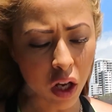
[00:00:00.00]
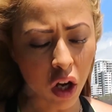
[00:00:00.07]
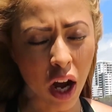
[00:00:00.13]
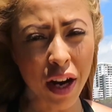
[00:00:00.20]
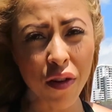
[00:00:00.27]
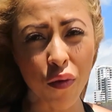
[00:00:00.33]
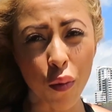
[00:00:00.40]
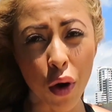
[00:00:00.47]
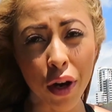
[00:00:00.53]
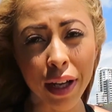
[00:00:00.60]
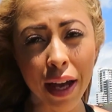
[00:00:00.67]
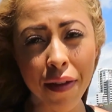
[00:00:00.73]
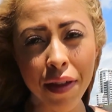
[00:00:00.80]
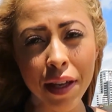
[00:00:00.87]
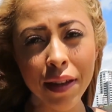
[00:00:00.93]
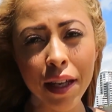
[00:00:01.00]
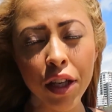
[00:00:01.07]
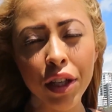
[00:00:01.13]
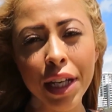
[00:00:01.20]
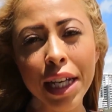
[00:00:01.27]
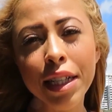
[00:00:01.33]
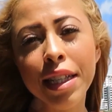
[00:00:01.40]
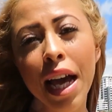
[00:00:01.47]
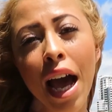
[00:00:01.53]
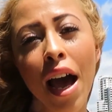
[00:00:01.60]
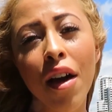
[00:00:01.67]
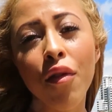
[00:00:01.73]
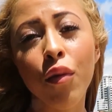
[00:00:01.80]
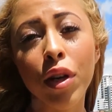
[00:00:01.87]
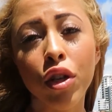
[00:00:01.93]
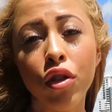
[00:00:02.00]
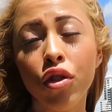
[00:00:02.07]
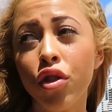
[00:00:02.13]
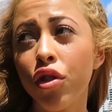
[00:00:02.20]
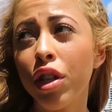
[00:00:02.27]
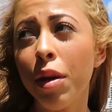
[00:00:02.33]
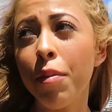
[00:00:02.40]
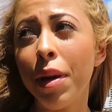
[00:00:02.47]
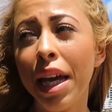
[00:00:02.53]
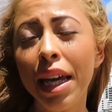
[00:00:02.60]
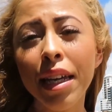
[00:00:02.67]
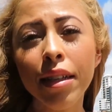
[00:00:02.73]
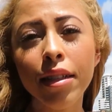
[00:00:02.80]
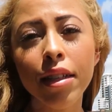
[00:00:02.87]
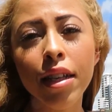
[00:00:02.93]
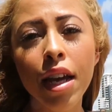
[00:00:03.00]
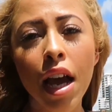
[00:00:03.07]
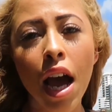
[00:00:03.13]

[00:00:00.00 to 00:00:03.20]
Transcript: kind of work ethic that you need to have when you do compete.